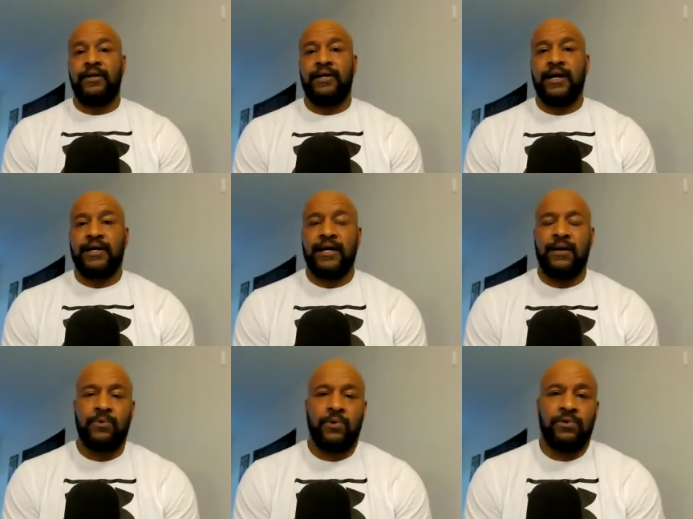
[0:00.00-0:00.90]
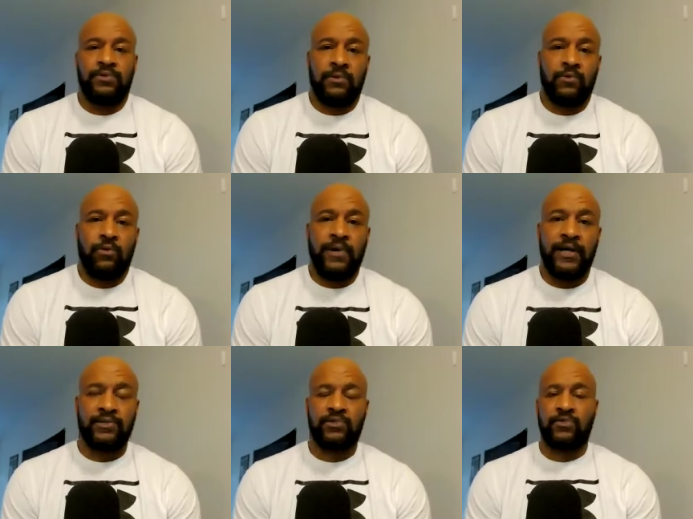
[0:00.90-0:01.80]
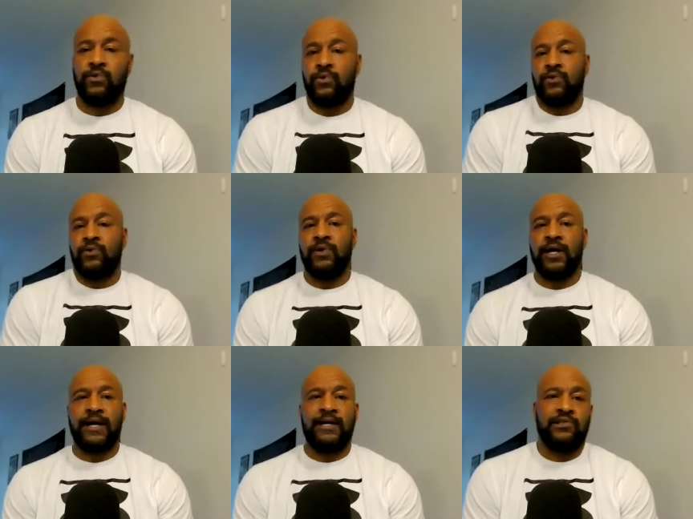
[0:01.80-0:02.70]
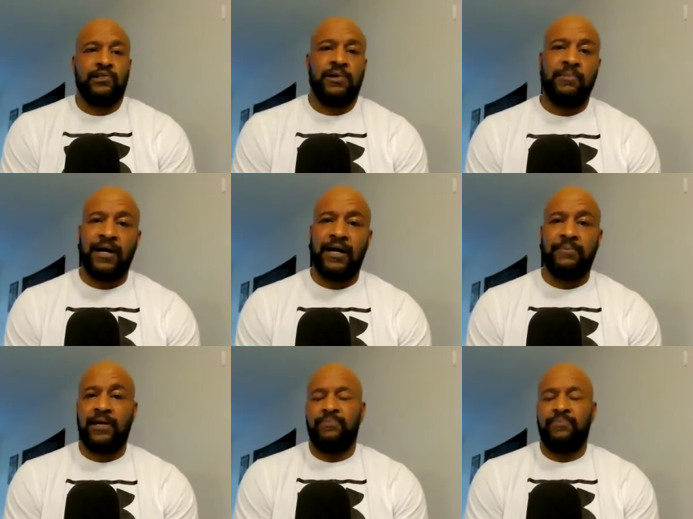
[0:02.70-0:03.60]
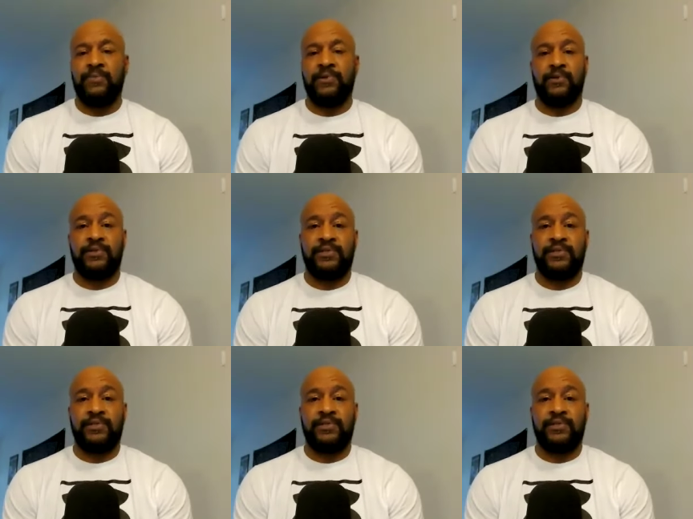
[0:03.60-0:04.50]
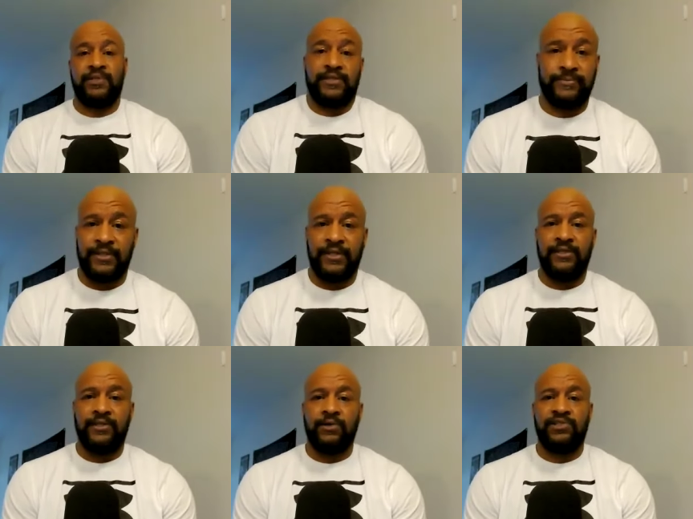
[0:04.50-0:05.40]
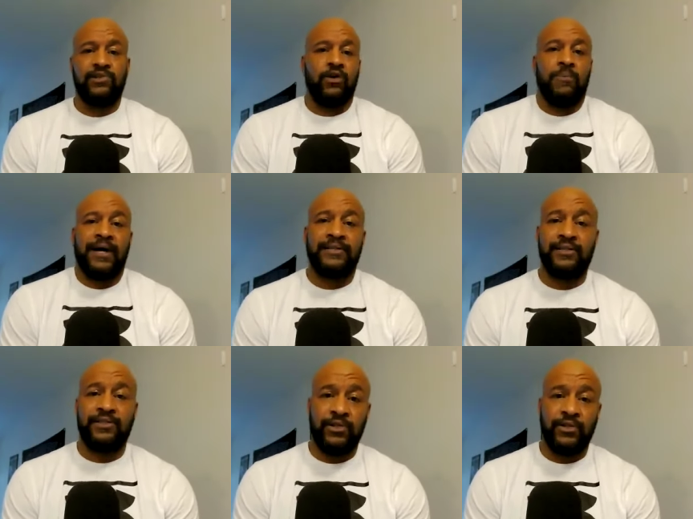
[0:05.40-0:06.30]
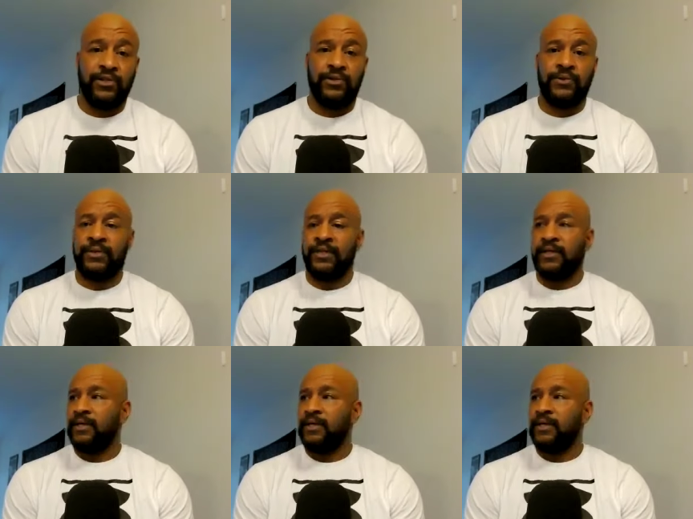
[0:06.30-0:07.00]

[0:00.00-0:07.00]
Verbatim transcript: I got I'm going to I'm going back to school. I gotta deal with my mom not paying me no attention you know, she all about this dude.